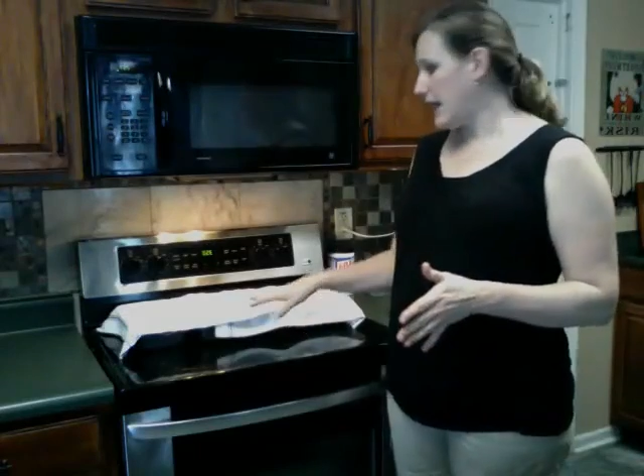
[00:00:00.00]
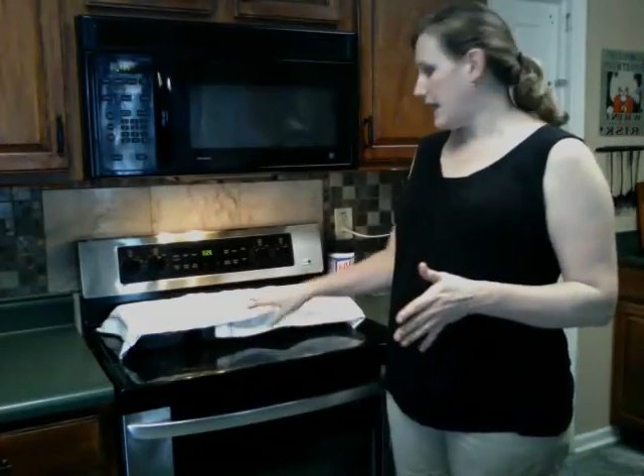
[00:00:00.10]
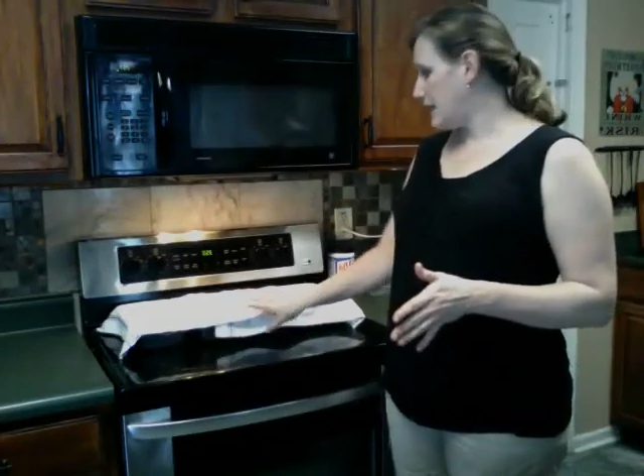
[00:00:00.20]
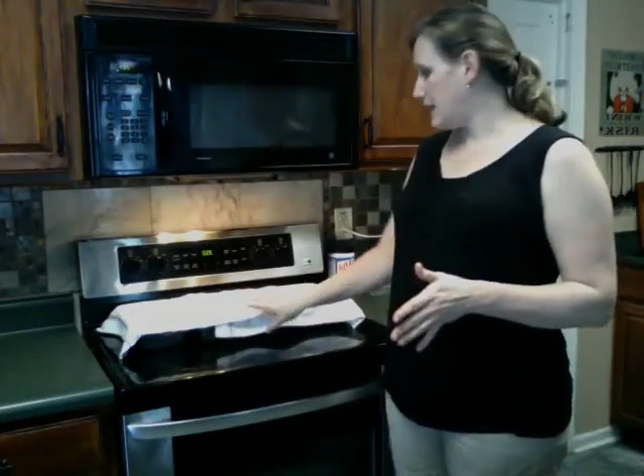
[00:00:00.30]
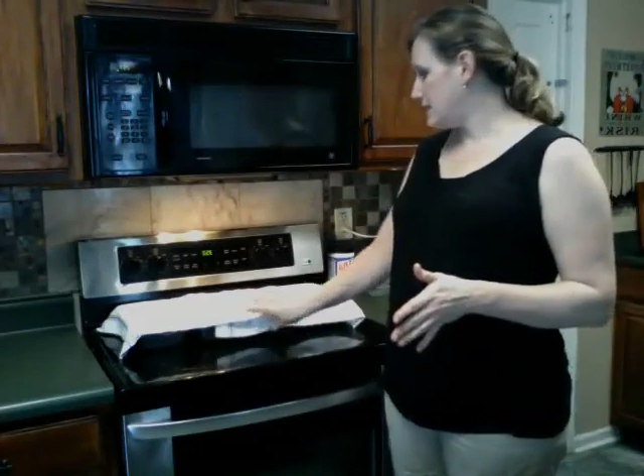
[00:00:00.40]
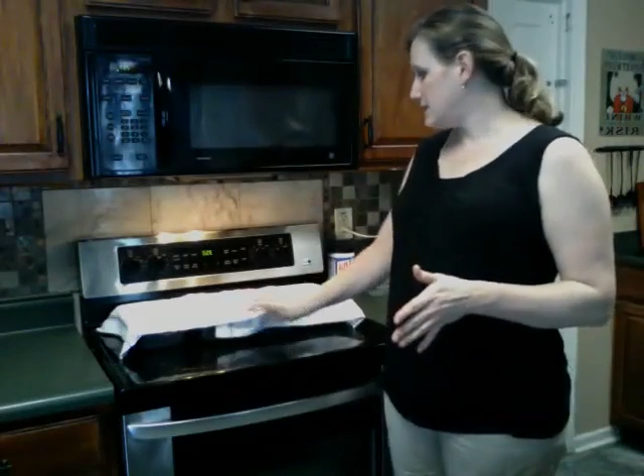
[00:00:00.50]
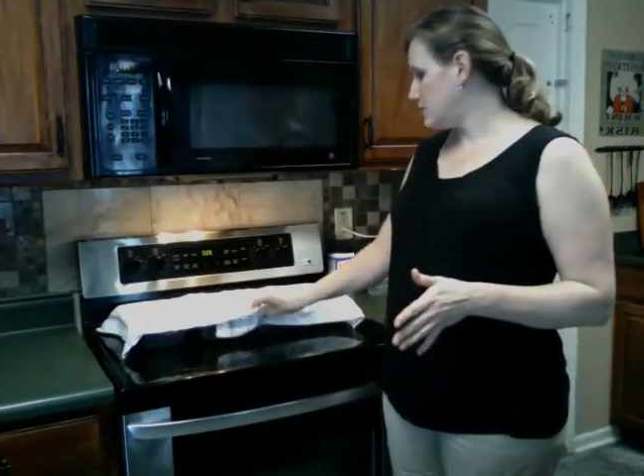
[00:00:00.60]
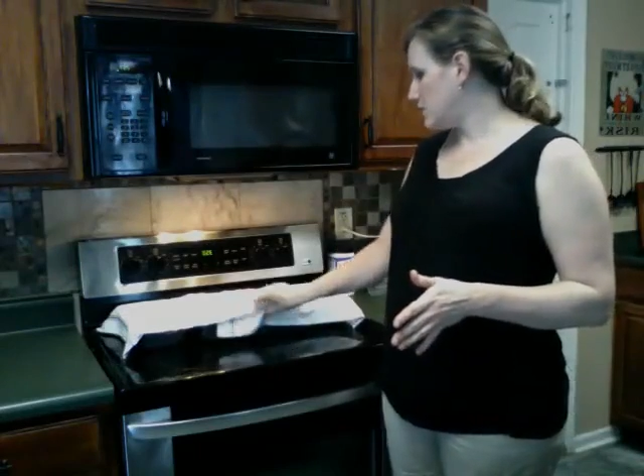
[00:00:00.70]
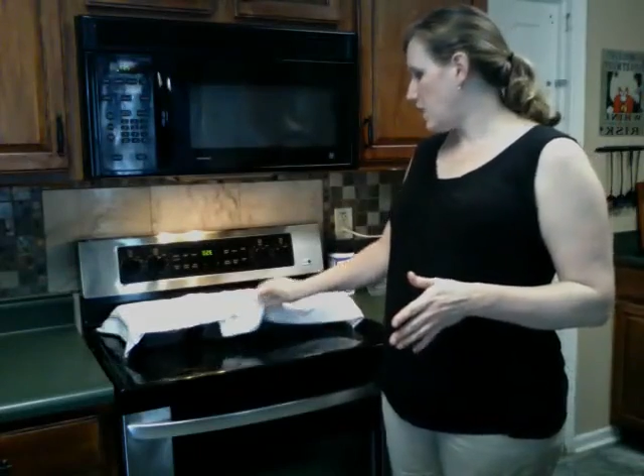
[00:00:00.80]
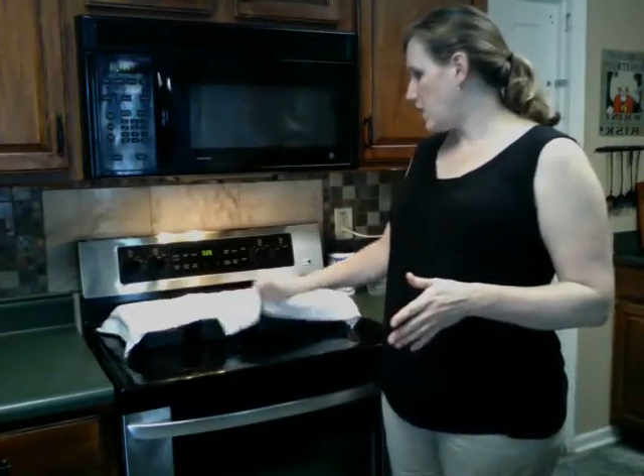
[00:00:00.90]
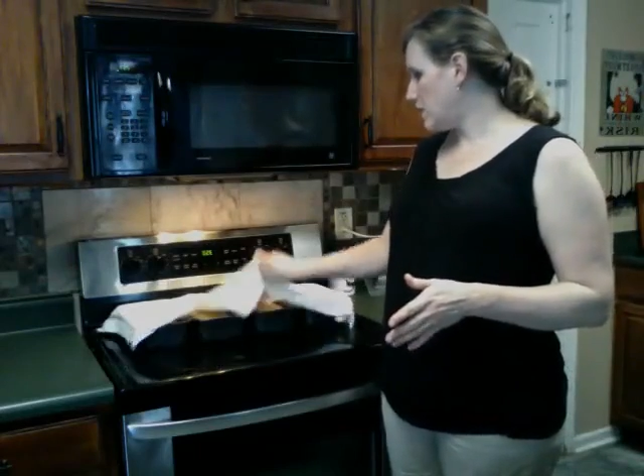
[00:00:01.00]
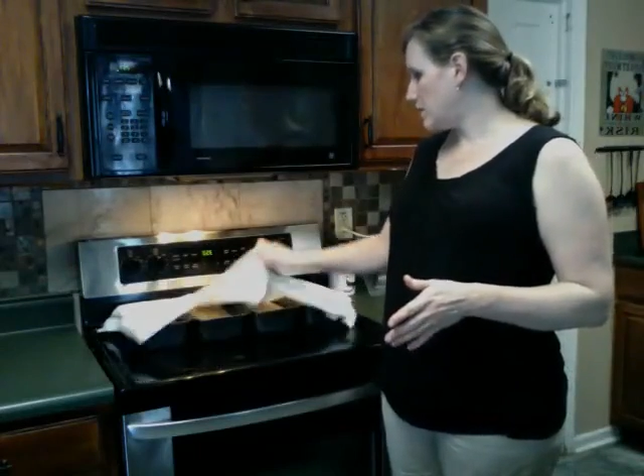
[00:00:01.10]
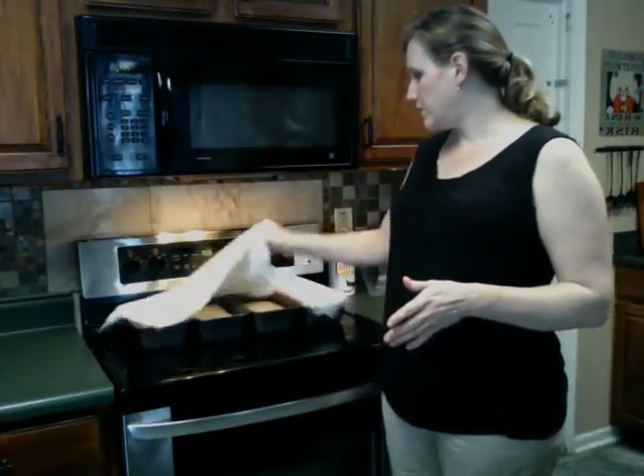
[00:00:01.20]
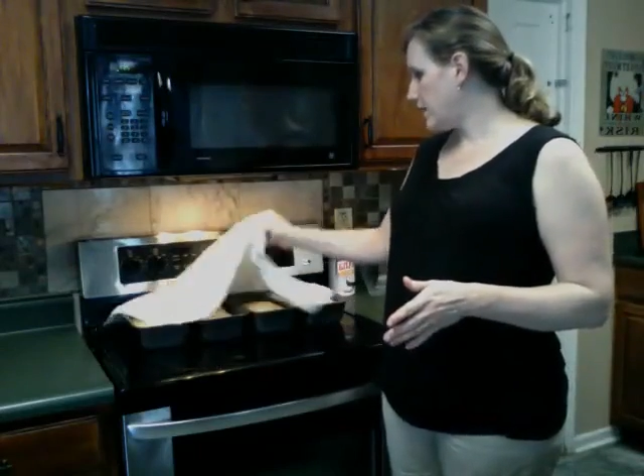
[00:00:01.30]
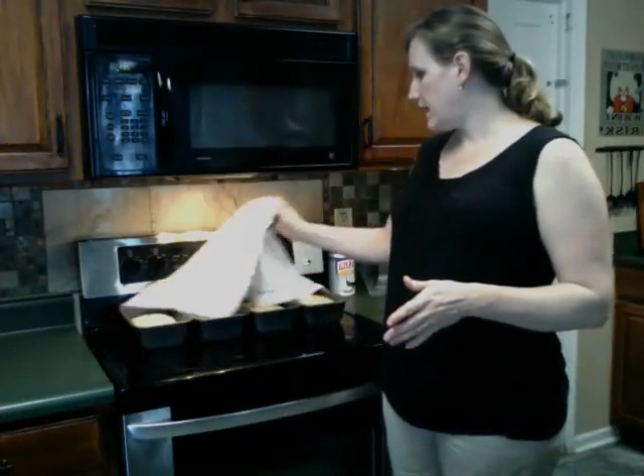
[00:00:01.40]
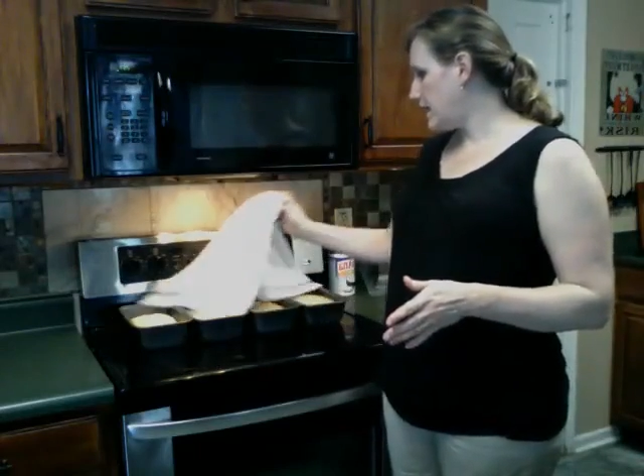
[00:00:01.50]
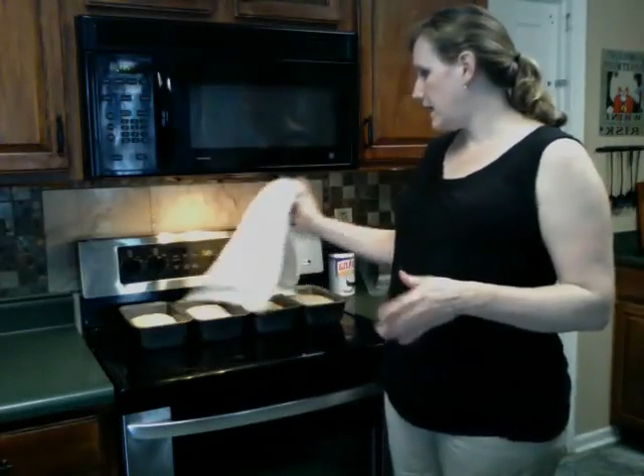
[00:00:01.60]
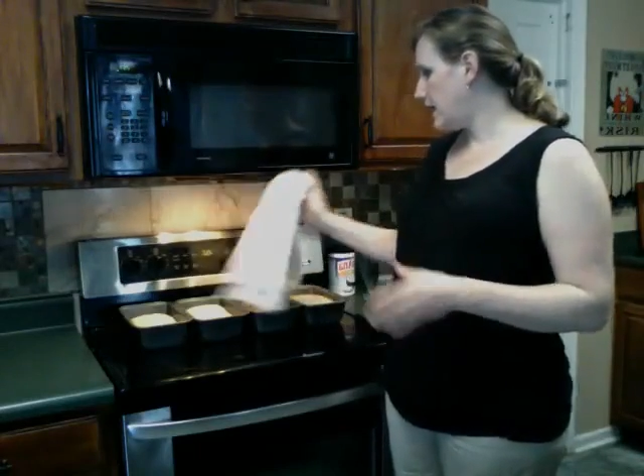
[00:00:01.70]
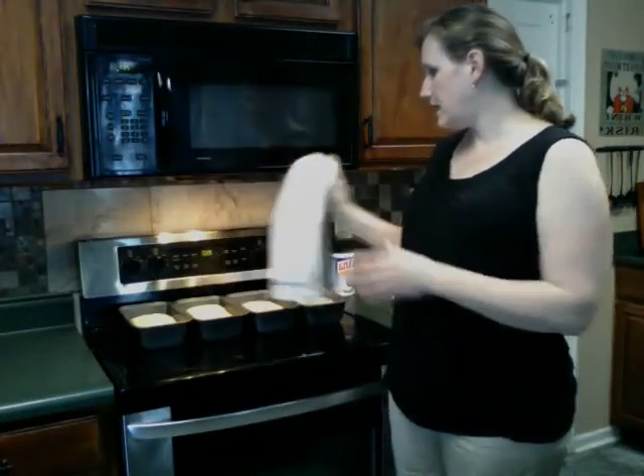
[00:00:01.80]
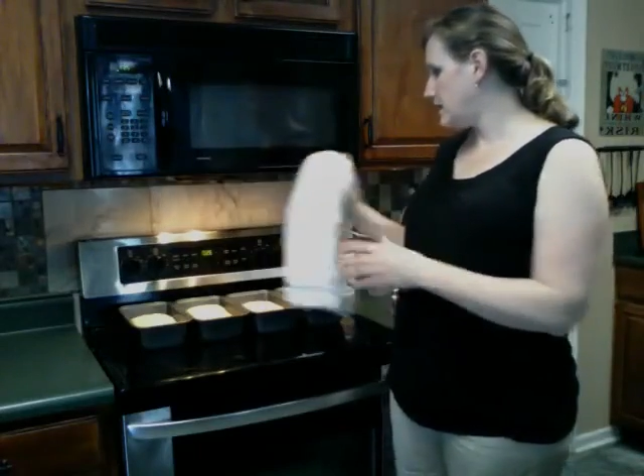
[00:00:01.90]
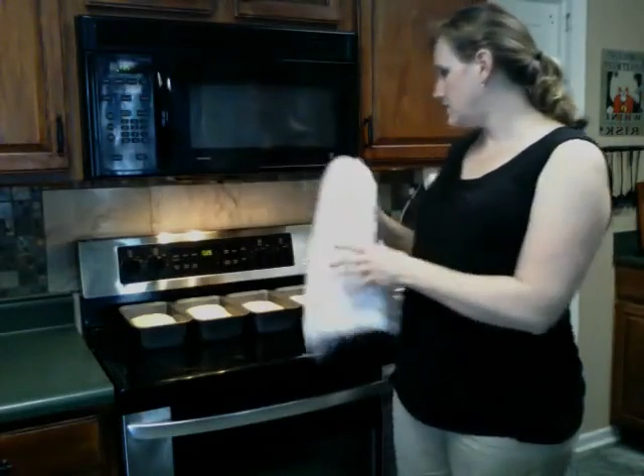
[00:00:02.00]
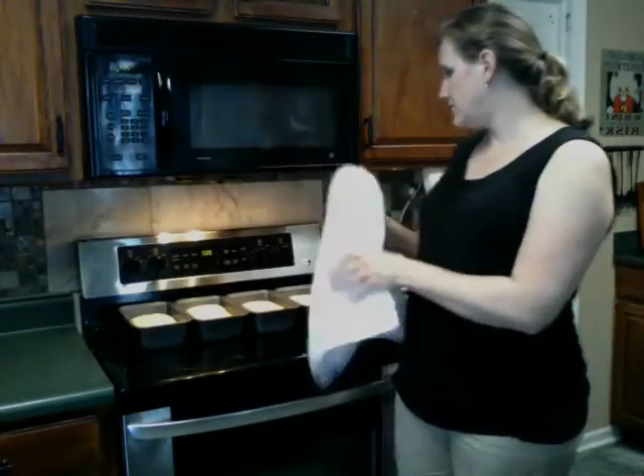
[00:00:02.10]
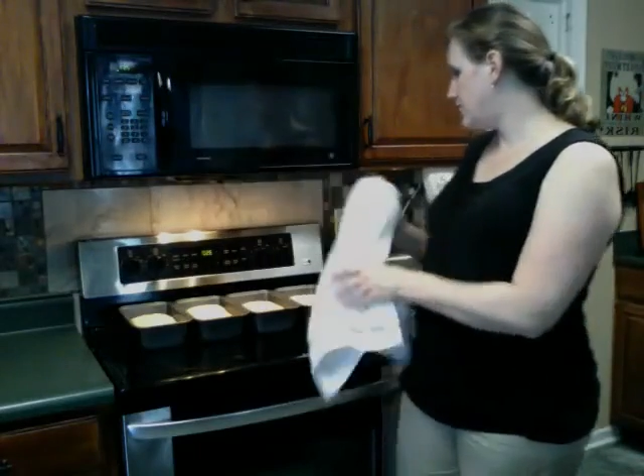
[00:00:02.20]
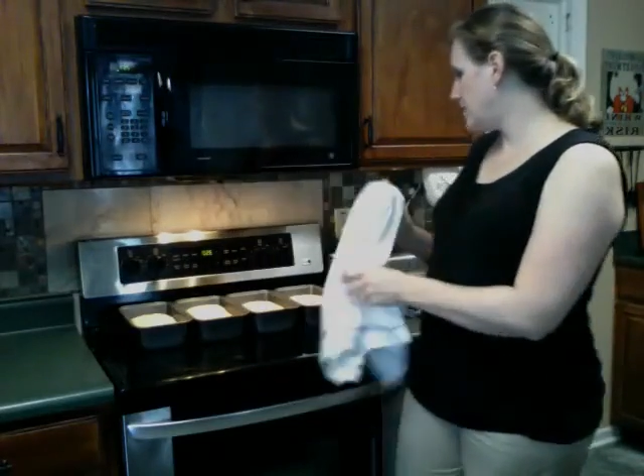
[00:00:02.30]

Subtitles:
and our bread has